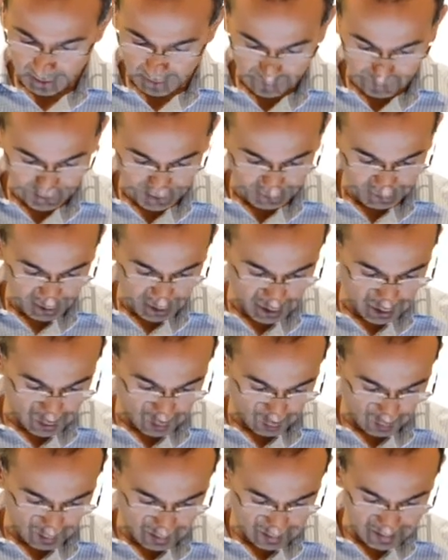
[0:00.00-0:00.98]
let me just
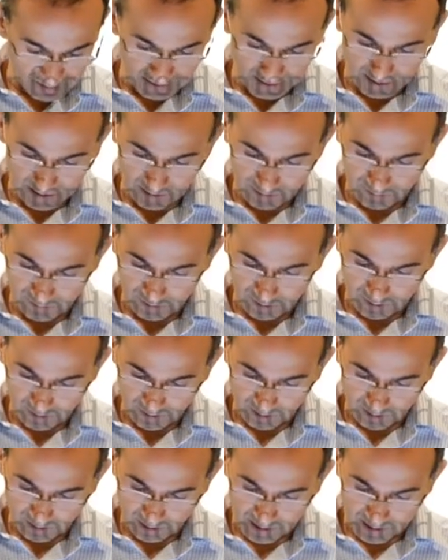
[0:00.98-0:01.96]
call it z for the
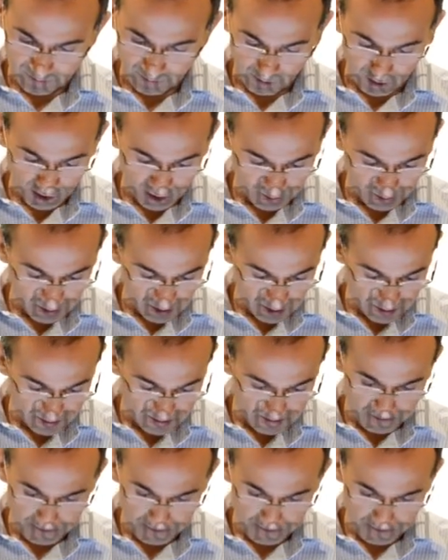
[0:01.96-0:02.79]
case of argument,